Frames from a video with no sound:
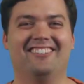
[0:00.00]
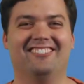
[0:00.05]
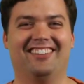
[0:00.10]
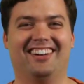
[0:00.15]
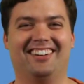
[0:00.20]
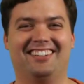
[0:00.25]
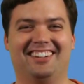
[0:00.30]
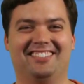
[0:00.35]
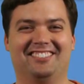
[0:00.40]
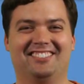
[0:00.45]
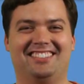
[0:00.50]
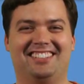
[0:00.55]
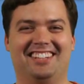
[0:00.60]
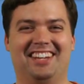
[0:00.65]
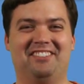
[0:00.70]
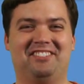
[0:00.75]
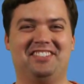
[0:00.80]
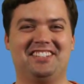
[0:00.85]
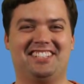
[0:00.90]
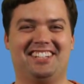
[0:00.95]
Welcome to
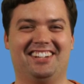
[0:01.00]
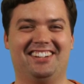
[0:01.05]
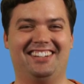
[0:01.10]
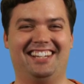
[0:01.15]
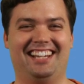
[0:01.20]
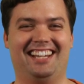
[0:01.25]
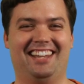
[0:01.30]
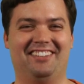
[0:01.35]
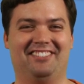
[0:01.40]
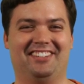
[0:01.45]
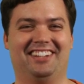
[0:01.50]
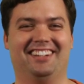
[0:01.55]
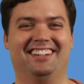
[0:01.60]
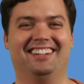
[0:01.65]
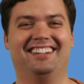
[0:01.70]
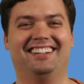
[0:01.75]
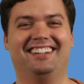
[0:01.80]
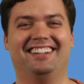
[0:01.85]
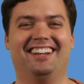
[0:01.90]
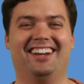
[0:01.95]
episode
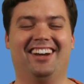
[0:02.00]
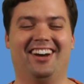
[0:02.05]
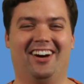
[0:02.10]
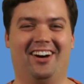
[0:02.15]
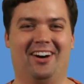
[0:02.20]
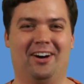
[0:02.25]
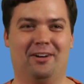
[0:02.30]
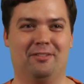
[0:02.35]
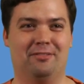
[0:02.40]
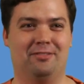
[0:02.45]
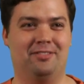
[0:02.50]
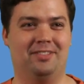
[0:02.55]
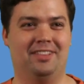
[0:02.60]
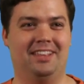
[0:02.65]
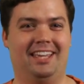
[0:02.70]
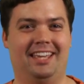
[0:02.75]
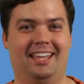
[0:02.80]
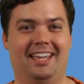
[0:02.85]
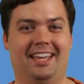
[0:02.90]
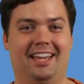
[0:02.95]
11 of
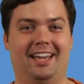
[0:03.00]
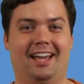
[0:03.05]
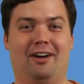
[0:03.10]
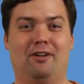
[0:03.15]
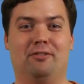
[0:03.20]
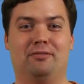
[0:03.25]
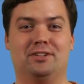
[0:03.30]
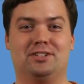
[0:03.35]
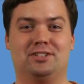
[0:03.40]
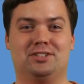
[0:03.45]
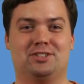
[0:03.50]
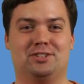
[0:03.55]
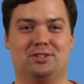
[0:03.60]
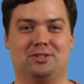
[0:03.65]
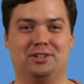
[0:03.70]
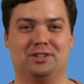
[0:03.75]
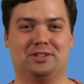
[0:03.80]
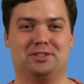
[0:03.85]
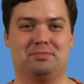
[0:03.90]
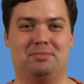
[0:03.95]
the
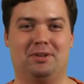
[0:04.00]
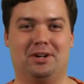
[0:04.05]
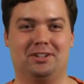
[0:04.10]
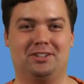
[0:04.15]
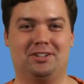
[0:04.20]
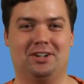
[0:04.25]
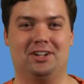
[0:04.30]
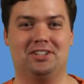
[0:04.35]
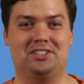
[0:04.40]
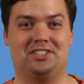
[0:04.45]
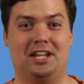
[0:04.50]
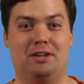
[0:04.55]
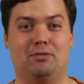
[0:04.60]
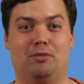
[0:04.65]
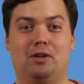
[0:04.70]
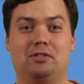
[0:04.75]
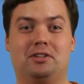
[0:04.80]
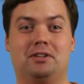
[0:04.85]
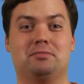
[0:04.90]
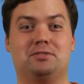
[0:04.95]
AlphaTutorials podcast, and
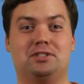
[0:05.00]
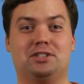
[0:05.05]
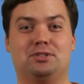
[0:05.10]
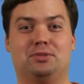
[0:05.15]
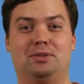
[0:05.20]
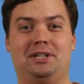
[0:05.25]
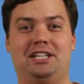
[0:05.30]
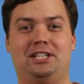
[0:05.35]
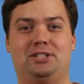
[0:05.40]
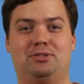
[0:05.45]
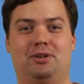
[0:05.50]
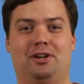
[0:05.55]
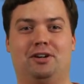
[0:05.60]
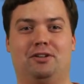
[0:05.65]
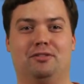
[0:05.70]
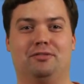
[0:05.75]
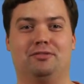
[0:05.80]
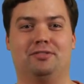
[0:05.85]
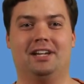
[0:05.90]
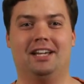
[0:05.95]
welcome to
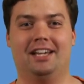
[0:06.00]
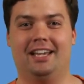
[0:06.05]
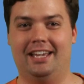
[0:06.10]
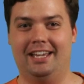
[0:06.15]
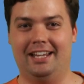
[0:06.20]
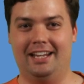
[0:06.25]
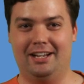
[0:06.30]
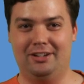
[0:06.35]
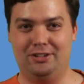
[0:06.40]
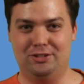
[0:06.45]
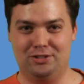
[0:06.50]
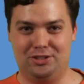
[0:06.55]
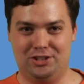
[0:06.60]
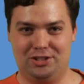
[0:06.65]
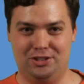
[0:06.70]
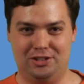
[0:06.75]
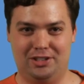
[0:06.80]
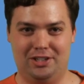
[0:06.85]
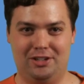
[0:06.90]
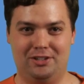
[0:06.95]
2012 in our new
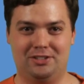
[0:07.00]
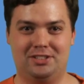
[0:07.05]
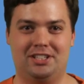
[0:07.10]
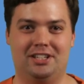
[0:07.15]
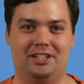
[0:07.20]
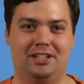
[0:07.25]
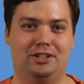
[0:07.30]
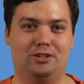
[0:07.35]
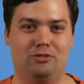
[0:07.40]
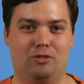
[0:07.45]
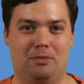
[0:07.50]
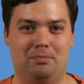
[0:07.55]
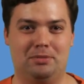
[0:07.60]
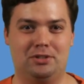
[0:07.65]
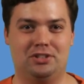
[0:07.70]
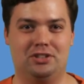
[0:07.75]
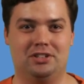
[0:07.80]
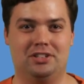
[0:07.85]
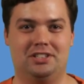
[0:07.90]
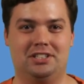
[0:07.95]
studios and a new
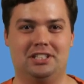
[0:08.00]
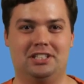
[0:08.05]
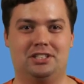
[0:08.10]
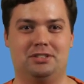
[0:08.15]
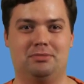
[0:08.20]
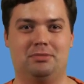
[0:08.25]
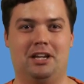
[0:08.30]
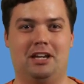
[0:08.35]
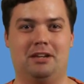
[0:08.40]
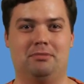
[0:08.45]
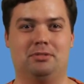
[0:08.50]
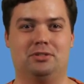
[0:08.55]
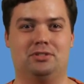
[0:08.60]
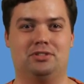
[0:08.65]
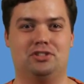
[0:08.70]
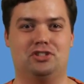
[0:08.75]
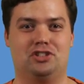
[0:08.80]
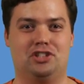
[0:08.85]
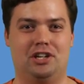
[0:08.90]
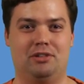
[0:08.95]
opportunity to be able
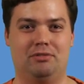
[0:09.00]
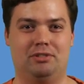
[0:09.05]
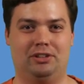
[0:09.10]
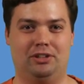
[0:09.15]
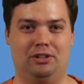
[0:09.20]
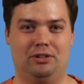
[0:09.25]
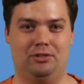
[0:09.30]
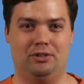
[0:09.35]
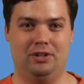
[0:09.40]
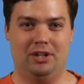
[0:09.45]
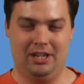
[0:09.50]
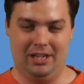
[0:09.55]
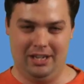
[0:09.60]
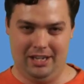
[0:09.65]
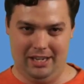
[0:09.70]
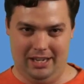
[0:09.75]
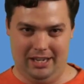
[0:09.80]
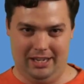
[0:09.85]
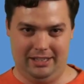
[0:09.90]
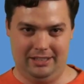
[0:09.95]
to share with you
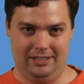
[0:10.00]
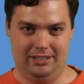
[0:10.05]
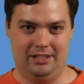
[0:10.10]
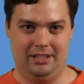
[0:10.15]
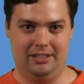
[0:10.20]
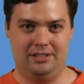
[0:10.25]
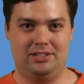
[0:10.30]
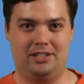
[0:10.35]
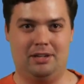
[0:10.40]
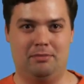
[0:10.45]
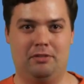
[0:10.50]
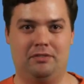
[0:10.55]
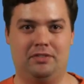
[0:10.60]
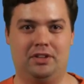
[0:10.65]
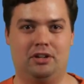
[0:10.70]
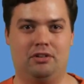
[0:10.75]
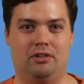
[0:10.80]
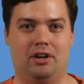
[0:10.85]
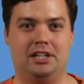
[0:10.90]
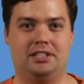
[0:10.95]
in some of
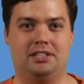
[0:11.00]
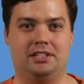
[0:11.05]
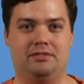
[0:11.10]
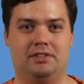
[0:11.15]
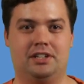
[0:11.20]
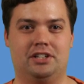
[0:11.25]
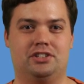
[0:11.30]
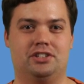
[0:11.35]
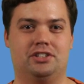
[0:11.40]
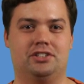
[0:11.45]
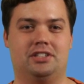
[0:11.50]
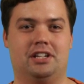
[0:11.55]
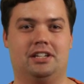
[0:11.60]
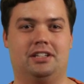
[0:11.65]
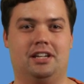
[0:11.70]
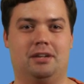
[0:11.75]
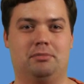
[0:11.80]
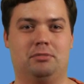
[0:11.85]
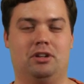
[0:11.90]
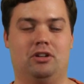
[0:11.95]
the great adventures
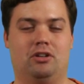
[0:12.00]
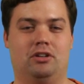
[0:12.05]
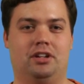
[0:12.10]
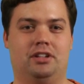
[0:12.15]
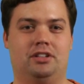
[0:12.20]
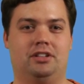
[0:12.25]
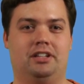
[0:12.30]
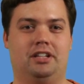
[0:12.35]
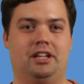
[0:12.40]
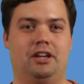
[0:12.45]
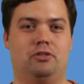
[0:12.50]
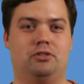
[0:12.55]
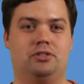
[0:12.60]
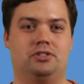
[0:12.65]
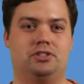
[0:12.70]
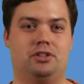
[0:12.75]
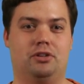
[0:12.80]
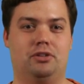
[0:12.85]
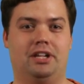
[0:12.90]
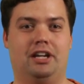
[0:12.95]
that come along in the
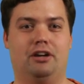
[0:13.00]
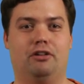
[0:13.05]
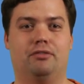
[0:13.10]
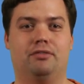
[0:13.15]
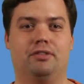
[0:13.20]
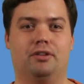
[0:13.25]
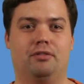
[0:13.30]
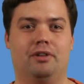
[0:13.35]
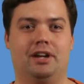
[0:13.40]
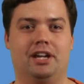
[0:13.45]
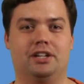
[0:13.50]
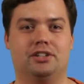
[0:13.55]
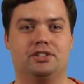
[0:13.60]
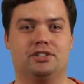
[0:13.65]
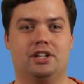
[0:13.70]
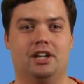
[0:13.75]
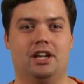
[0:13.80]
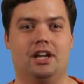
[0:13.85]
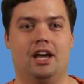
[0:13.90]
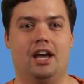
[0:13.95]
Sony Alpha
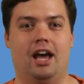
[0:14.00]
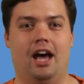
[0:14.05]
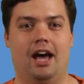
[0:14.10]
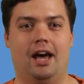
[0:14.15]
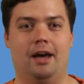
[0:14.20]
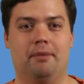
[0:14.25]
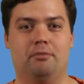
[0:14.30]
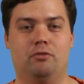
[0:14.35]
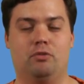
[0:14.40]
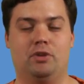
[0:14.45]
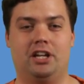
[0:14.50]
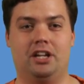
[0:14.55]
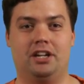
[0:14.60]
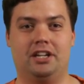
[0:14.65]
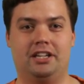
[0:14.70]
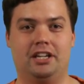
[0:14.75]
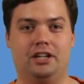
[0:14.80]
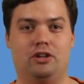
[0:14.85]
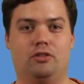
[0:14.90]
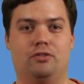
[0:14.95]
range. We're going
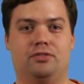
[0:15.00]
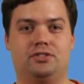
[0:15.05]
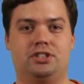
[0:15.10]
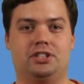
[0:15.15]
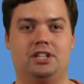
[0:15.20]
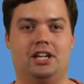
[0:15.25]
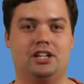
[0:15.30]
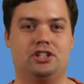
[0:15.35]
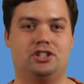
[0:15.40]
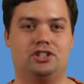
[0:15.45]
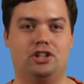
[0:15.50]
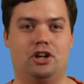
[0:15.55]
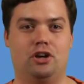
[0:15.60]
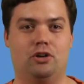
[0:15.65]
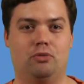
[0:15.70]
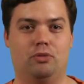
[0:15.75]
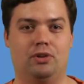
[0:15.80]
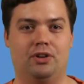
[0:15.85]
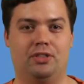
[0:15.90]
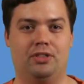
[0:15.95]
to kick off today's
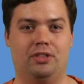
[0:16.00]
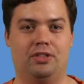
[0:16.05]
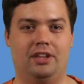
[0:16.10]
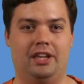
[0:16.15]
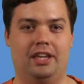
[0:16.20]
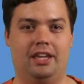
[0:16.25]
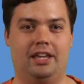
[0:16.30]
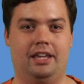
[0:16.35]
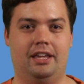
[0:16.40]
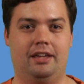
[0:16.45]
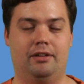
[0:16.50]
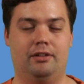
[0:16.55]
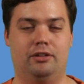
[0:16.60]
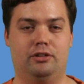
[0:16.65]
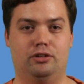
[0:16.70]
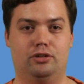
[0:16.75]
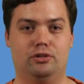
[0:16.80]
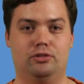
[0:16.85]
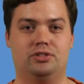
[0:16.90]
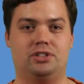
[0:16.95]
show with the
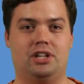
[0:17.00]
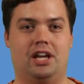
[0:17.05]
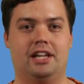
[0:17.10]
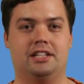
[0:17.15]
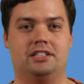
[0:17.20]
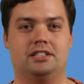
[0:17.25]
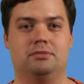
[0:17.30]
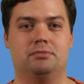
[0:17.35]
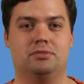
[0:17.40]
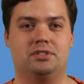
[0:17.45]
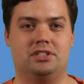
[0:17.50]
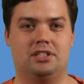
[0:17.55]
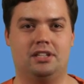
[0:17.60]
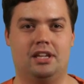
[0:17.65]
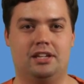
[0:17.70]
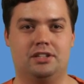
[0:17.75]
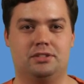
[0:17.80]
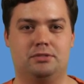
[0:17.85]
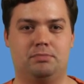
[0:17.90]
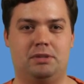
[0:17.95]
news items.
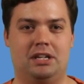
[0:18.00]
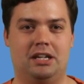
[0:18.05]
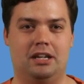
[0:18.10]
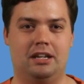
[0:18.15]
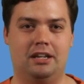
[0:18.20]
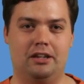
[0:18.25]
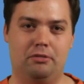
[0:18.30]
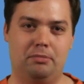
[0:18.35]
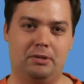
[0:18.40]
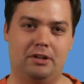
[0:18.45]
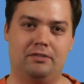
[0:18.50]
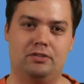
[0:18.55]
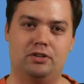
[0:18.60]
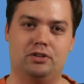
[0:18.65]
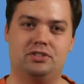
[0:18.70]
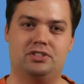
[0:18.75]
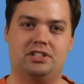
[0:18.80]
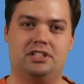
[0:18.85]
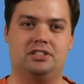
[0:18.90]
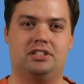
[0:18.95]
There's been a little bit of
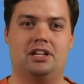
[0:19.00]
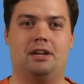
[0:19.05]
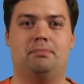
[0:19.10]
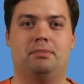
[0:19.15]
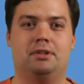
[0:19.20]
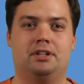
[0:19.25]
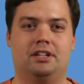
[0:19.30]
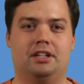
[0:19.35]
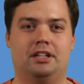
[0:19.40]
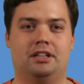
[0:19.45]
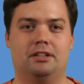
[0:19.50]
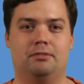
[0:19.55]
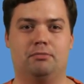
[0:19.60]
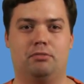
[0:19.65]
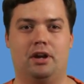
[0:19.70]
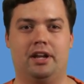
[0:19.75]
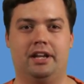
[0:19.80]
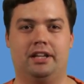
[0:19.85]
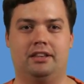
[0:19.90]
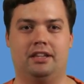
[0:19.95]
news that's happened in the
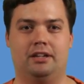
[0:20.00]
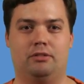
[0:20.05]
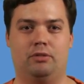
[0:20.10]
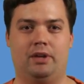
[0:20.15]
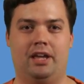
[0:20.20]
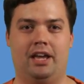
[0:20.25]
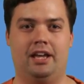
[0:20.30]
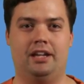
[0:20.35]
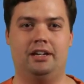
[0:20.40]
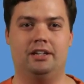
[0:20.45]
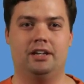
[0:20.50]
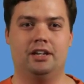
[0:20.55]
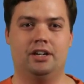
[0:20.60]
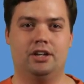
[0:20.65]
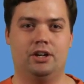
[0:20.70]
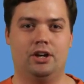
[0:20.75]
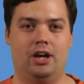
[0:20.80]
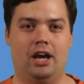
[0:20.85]
break that we had